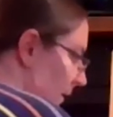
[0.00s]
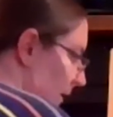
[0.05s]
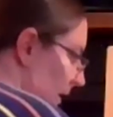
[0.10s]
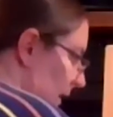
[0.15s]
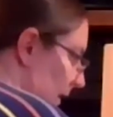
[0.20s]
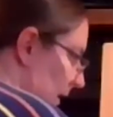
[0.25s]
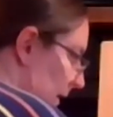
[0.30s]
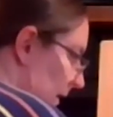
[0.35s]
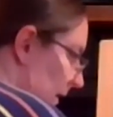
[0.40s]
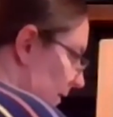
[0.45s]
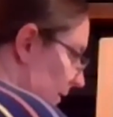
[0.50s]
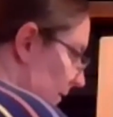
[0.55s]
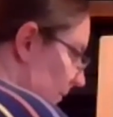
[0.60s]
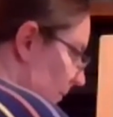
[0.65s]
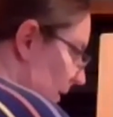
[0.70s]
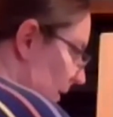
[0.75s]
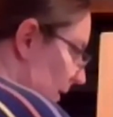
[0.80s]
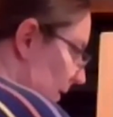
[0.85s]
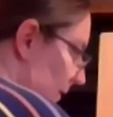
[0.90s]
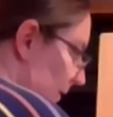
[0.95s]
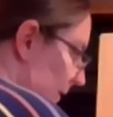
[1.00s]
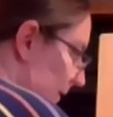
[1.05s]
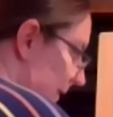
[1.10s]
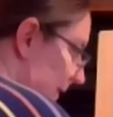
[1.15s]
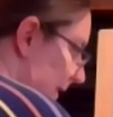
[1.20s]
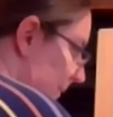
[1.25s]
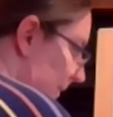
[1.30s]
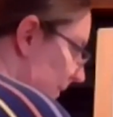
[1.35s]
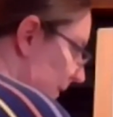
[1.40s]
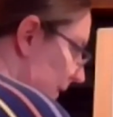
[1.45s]
And we're going to do the
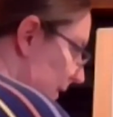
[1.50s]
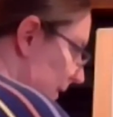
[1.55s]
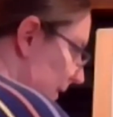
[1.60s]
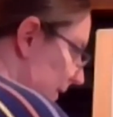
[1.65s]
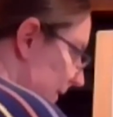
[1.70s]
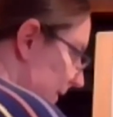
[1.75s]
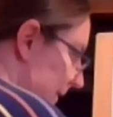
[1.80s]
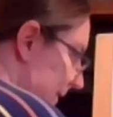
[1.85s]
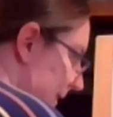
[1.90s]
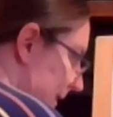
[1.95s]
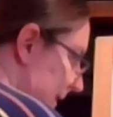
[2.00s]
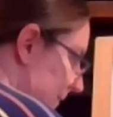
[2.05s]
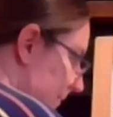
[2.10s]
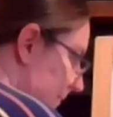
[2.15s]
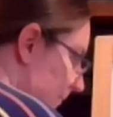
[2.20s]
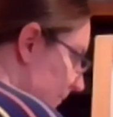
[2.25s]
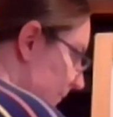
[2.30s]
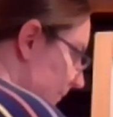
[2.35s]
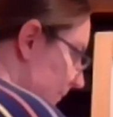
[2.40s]
same thing on this side.